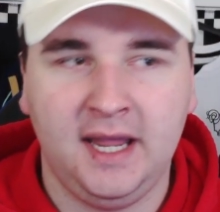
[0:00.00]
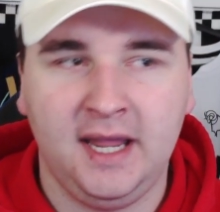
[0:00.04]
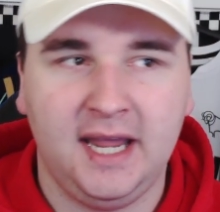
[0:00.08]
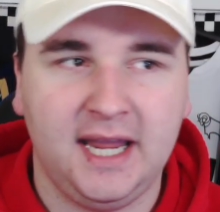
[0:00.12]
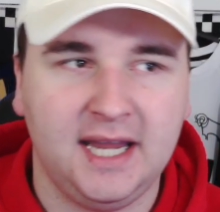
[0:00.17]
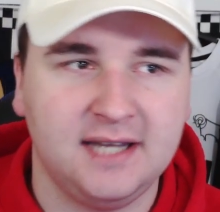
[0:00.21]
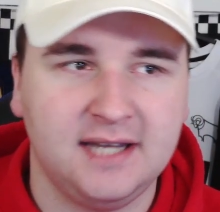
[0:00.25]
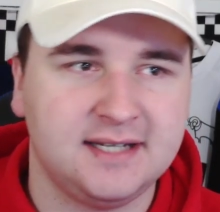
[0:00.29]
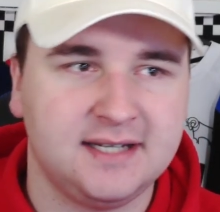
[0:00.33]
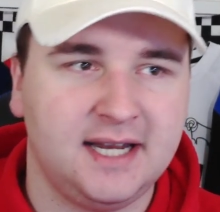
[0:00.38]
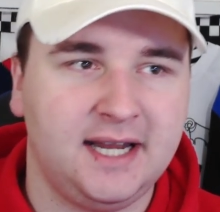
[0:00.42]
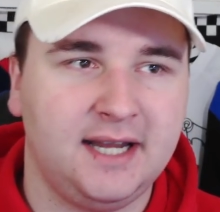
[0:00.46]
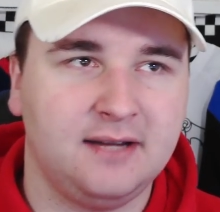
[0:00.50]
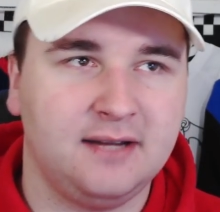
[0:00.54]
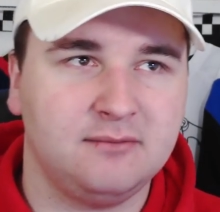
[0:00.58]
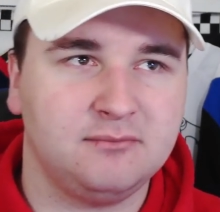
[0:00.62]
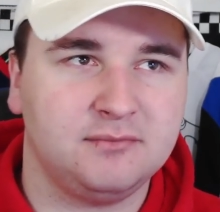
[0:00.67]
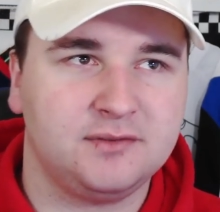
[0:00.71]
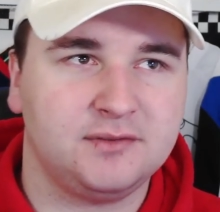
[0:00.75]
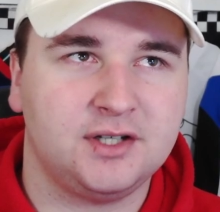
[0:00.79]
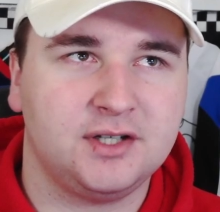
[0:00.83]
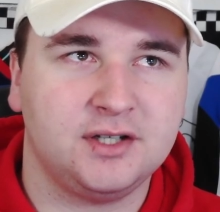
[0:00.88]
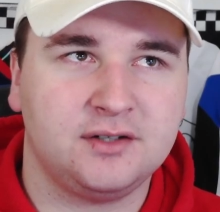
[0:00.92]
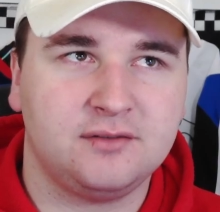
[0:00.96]
Is it
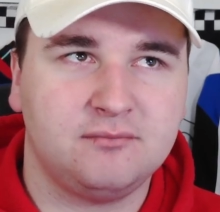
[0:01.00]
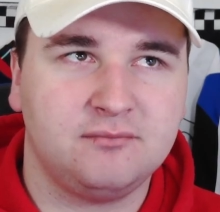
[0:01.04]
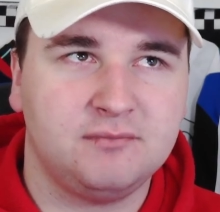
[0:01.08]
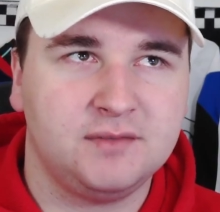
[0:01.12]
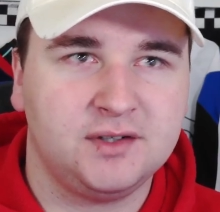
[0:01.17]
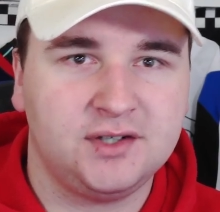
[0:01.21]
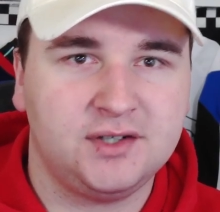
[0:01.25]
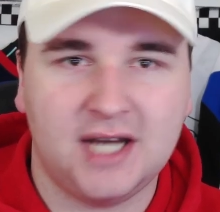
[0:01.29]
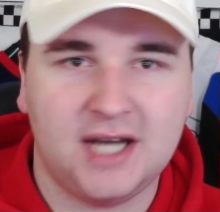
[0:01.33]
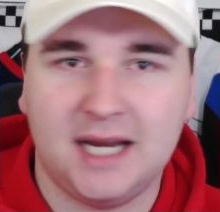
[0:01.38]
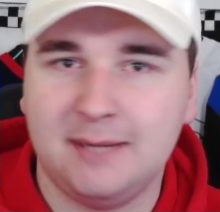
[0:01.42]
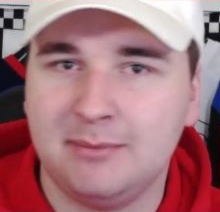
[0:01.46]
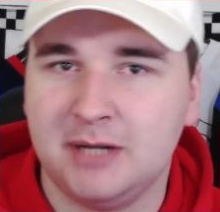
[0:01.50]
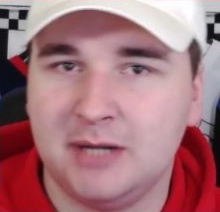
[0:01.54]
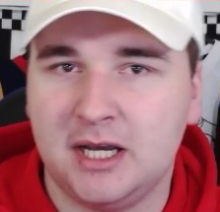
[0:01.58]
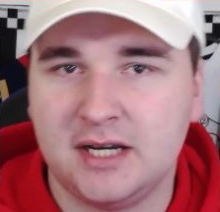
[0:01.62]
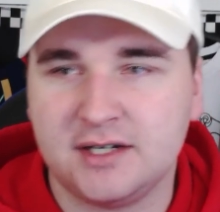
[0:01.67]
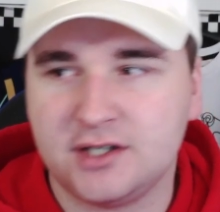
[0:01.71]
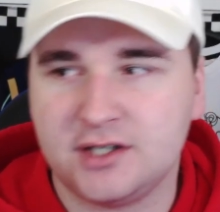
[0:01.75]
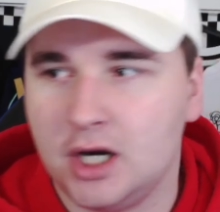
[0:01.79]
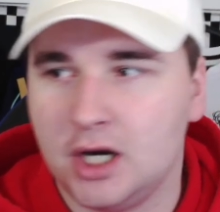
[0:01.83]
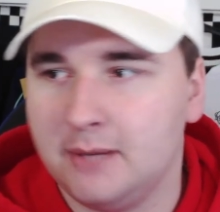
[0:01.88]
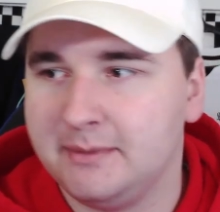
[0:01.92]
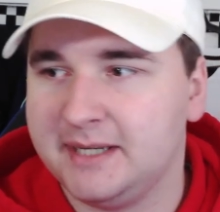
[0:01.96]
to
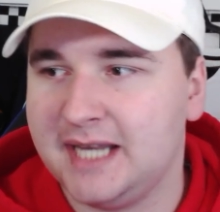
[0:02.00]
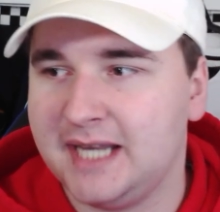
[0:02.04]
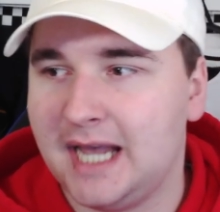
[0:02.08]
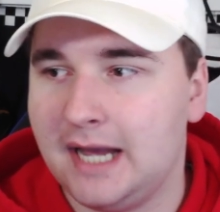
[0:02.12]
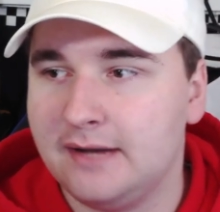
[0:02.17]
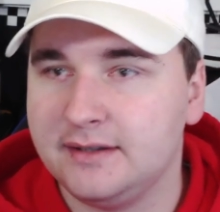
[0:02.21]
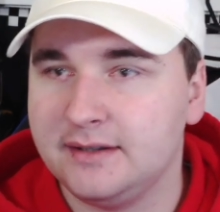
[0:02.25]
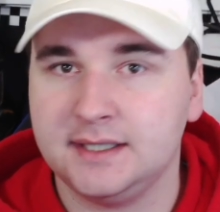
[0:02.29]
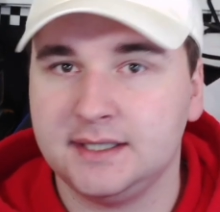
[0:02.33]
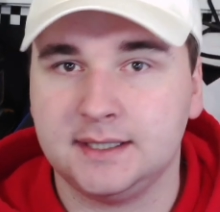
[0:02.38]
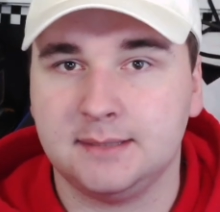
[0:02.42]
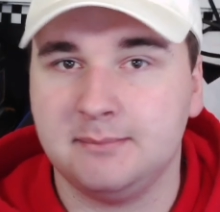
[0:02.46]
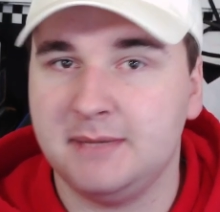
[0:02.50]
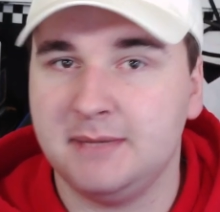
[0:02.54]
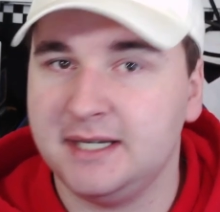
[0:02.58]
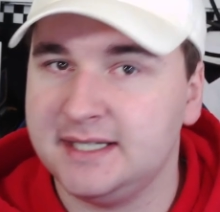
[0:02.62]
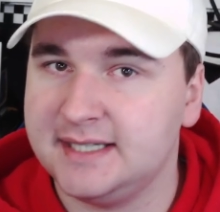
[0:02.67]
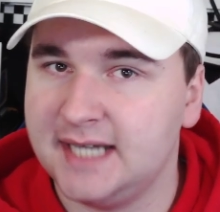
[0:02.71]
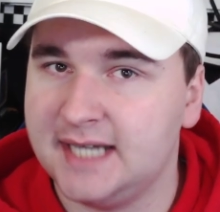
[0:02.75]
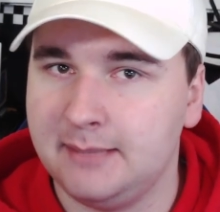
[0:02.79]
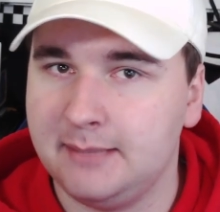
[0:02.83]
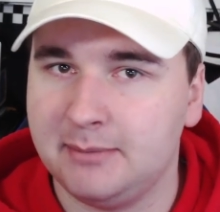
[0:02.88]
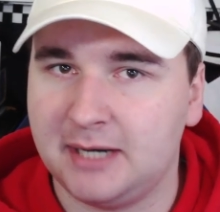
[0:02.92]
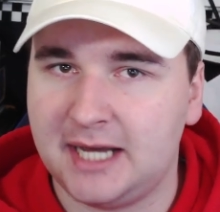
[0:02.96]
stabilise Derby County as a
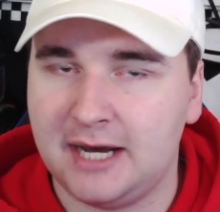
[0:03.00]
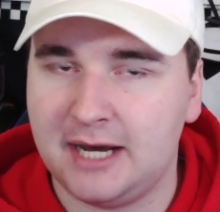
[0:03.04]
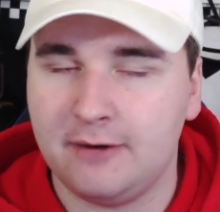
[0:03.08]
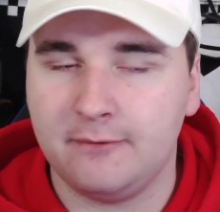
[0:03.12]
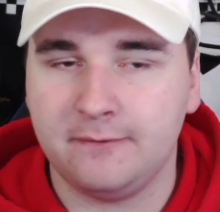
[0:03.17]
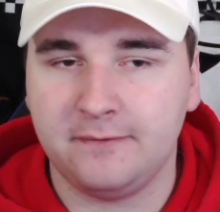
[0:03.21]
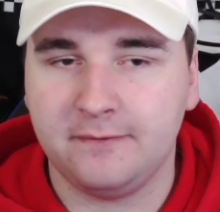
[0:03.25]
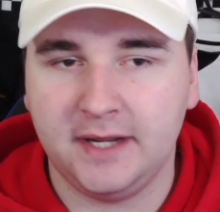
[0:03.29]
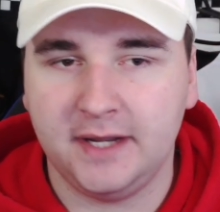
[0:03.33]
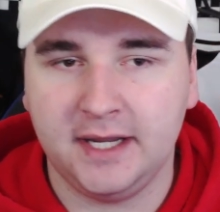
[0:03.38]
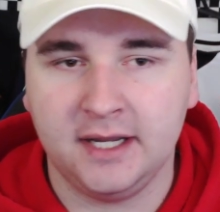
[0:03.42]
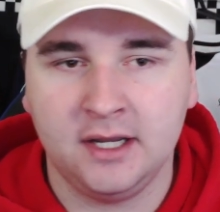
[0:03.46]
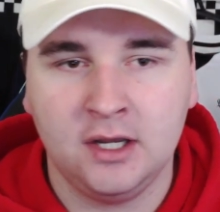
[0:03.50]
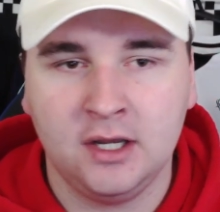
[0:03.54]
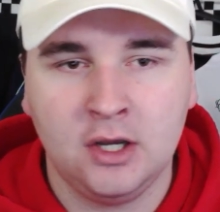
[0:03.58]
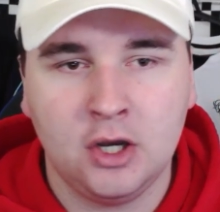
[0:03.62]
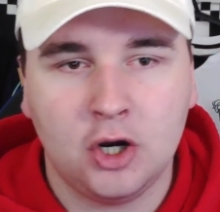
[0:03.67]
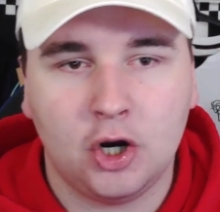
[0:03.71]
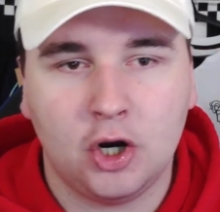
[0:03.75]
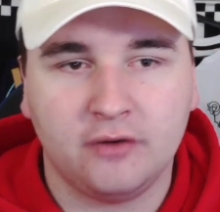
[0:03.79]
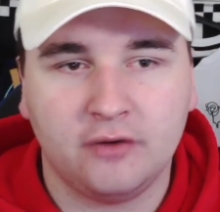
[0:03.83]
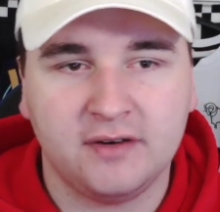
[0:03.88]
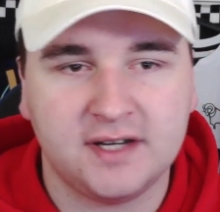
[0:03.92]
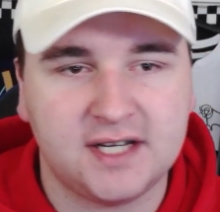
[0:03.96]
mid-table outfit?
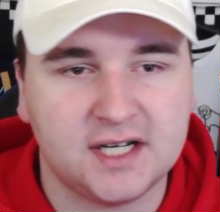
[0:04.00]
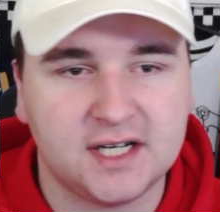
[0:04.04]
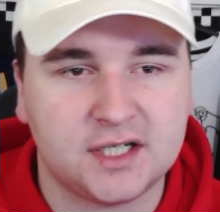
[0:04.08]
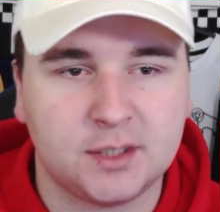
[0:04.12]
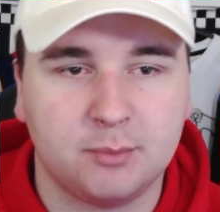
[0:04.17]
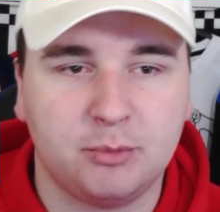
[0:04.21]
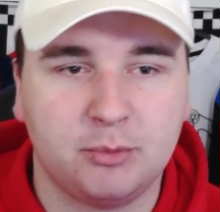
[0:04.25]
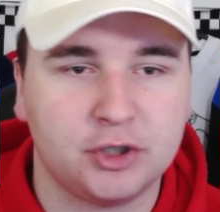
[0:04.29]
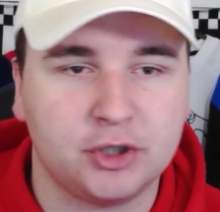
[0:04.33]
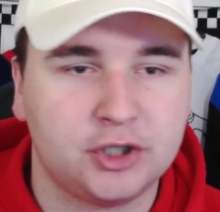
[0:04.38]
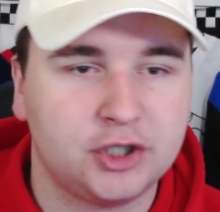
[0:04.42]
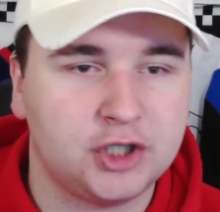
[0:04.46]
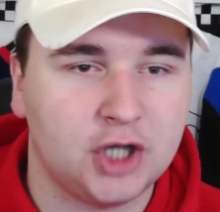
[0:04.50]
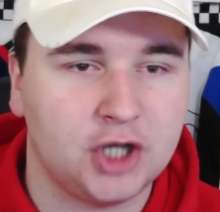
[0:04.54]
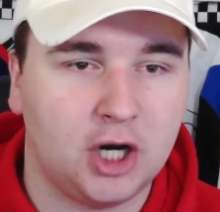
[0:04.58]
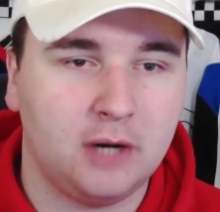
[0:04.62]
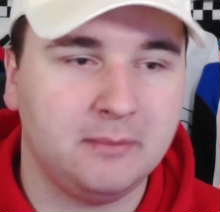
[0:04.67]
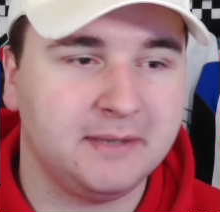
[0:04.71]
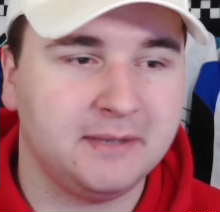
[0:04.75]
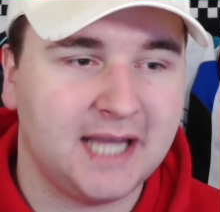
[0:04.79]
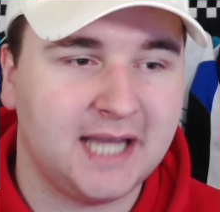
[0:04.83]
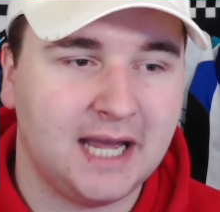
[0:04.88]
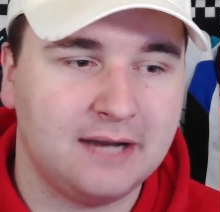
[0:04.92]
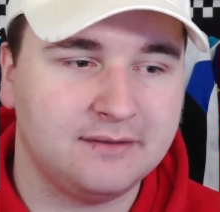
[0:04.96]
Or is it to push
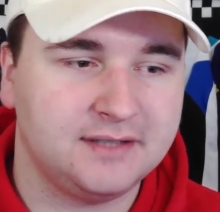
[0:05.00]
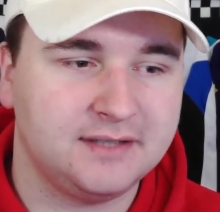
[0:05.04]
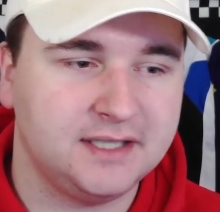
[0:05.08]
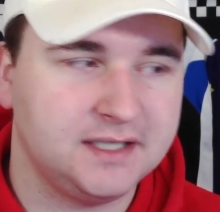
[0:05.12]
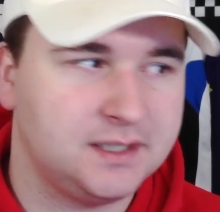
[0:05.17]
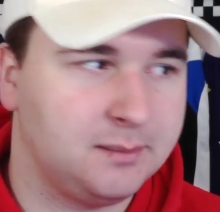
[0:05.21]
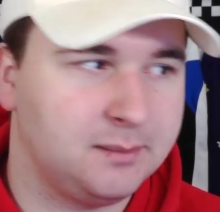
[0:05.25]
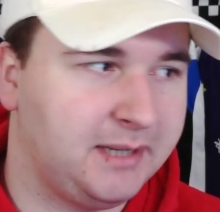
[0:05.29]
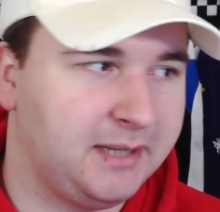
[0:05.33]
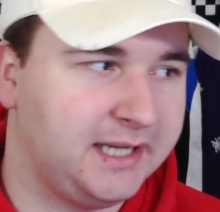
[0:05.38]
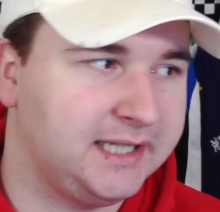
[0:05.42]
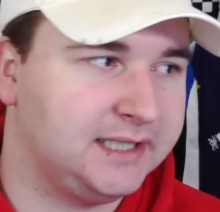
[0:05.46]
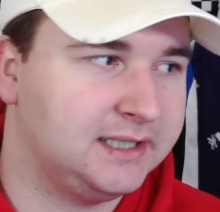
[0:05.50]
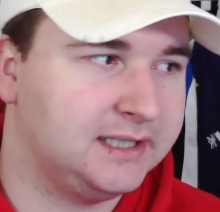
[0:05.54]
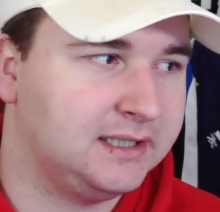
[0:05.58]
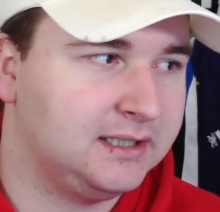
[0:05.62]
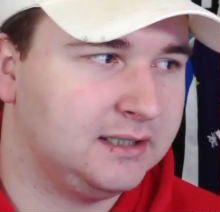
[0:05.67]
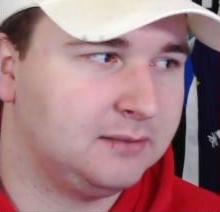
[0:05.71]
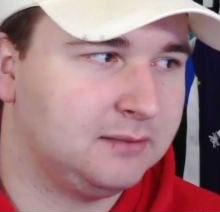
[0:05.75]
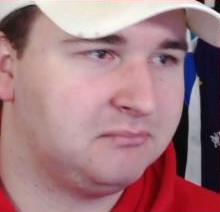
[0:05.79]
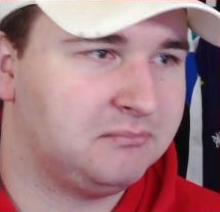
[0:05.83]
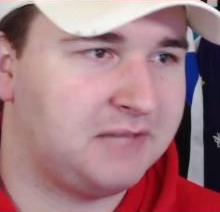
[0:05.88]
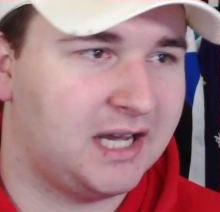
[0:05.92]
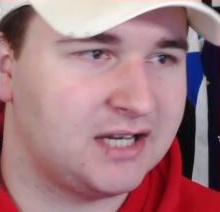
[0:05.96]
Derby County to be
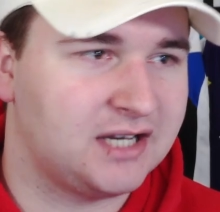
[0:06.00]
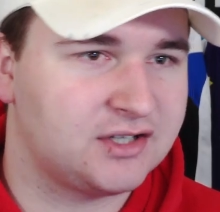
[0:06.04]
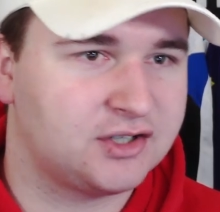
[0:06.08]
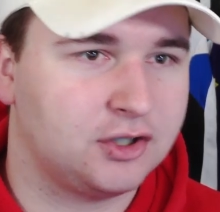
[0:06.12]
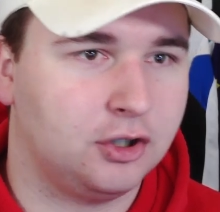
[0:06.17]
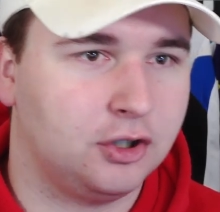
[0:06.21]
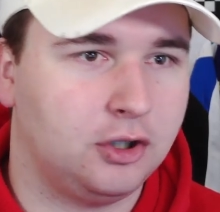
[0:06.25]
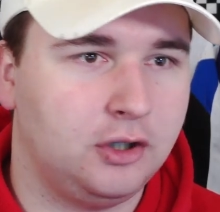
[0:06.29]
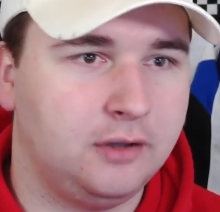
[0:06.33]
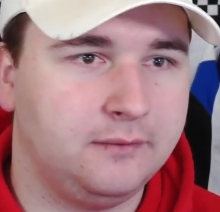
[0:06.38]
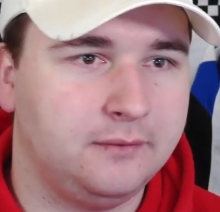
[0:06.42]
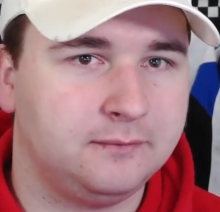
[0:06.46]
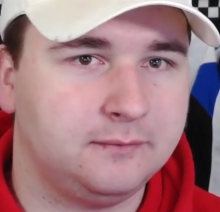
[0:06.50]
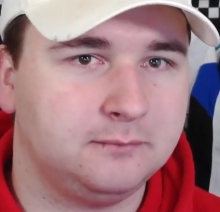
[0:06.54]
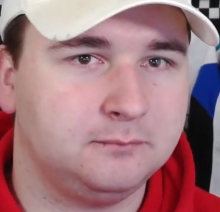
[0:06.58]
that sort of